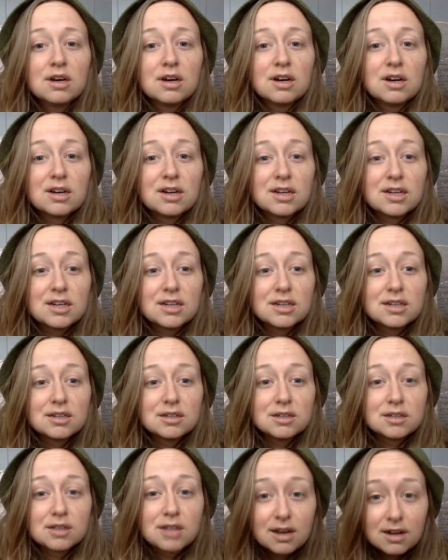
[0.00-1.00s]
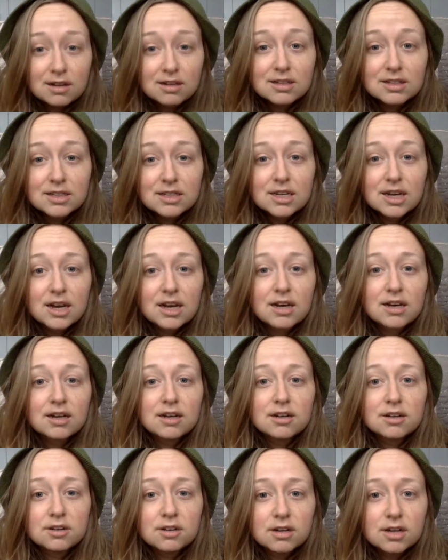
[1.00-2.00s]
I luckily
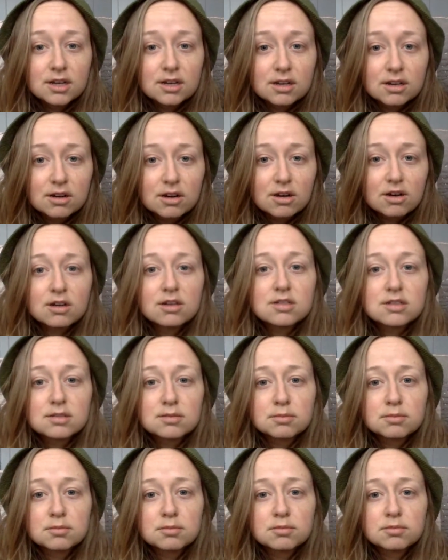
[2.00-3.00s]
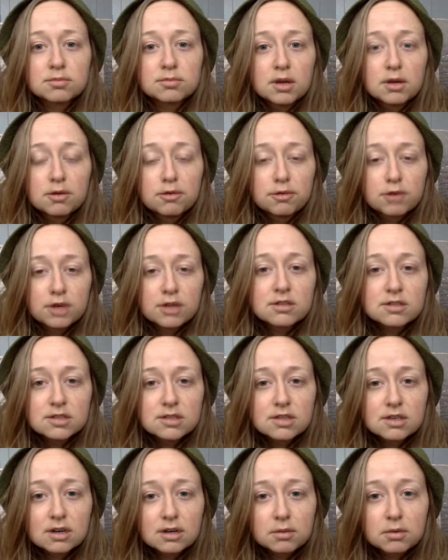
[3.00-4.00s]
had awesome
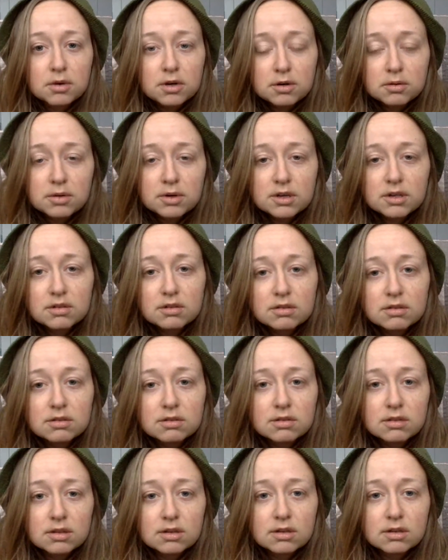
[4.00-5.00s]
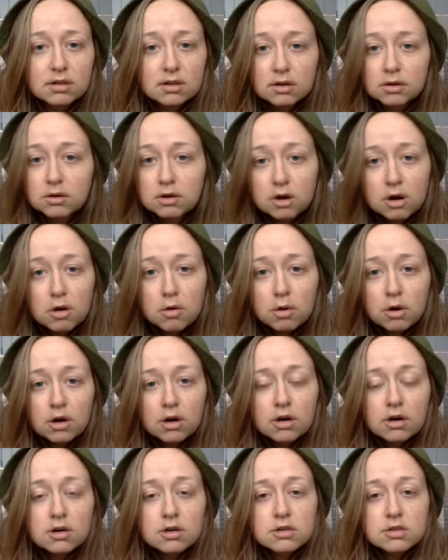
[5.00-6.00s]
friends that I work with uh, or
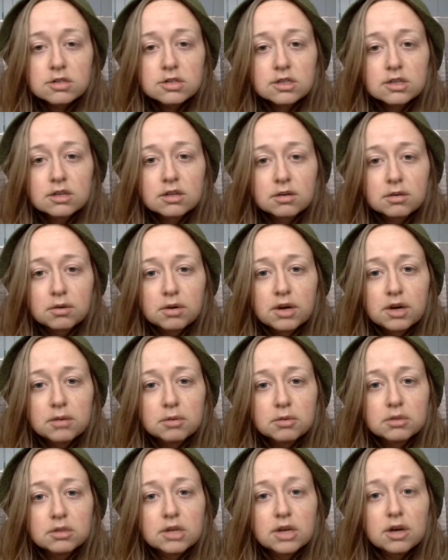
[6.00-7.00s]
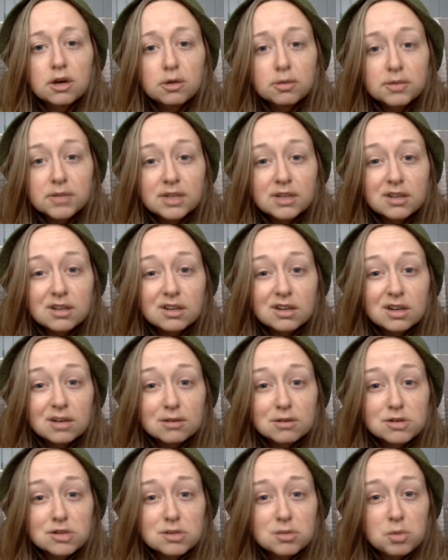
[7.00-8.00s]
coworkers that were able to help me and
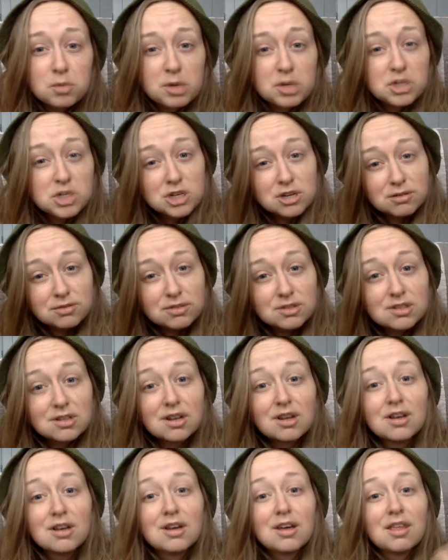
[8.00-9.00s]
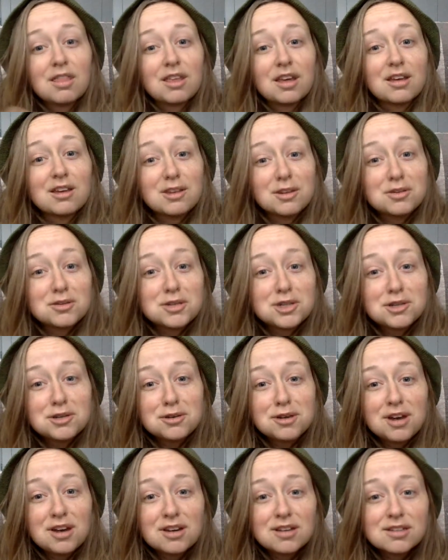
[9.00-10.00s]
cover some of my shifts. Thank you to
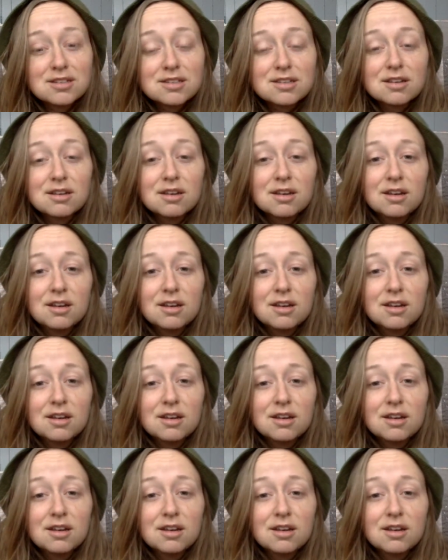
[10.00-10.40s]
you guys.